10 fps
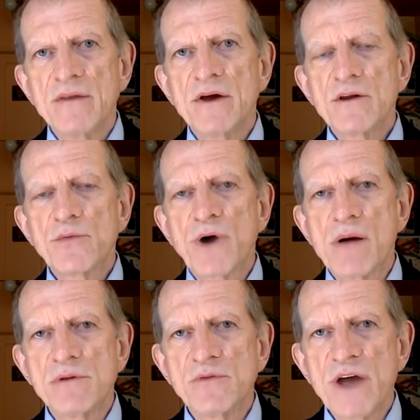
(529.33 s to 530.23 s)
Then the other
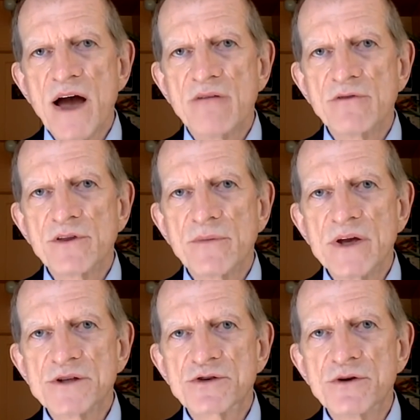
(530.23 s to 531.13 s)
problem we have with the
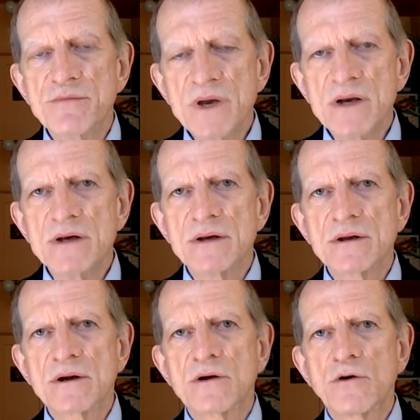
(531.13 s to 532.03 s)
mainstream media,
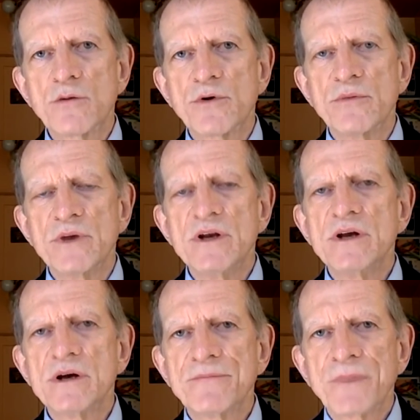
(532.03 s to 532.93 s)
the corporate
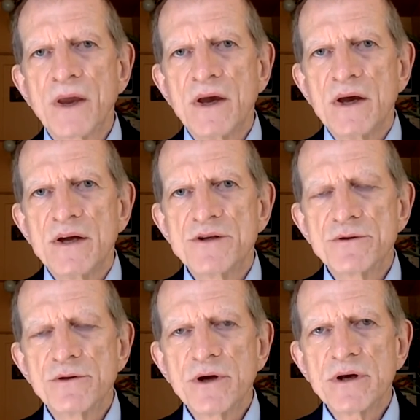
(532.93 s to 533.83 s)
media, is
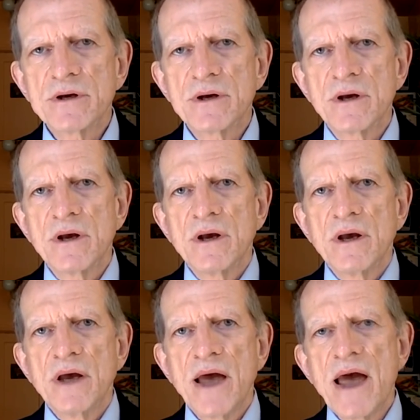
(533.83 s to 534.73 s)
you look at
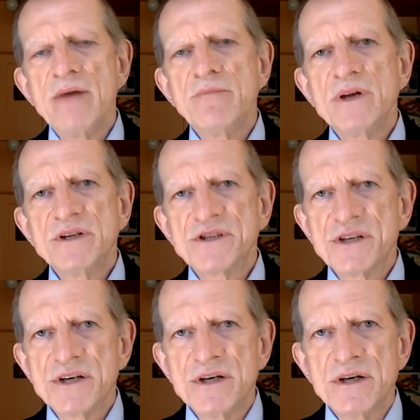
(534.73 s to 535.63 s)

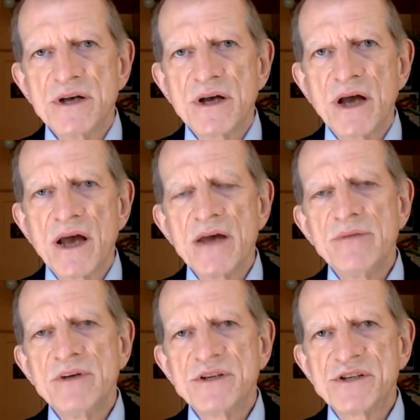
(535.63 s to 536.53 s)
NBC,
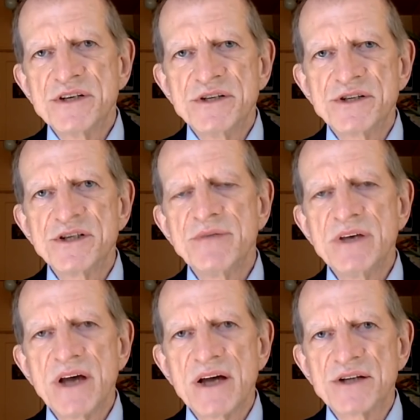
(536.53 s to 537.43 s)
ABC,
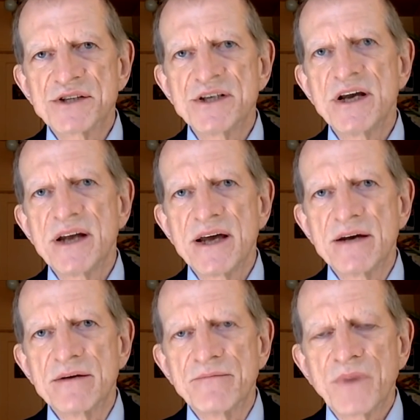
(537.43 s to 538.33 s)
CBS,
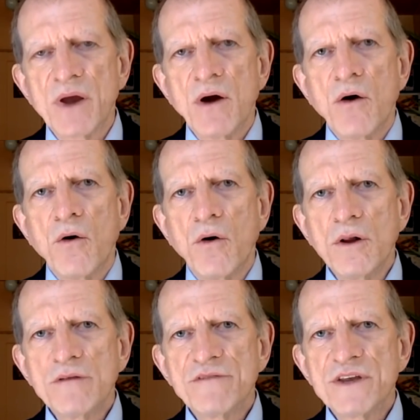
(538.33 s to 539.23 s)
CNN.
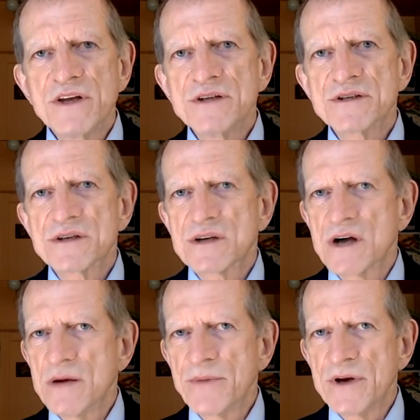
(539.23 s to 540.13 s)
All of these
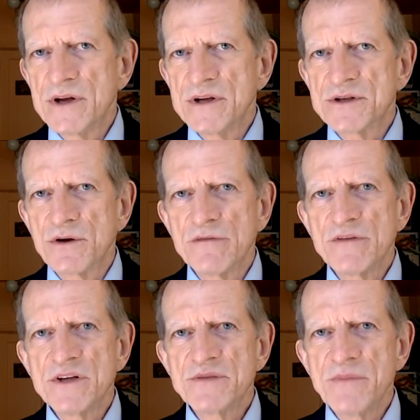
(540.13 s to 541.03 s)
companies, all of
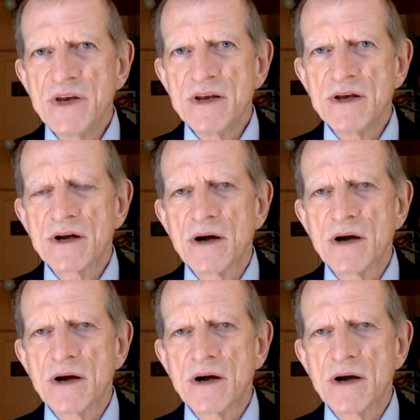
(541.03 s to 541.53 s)
these media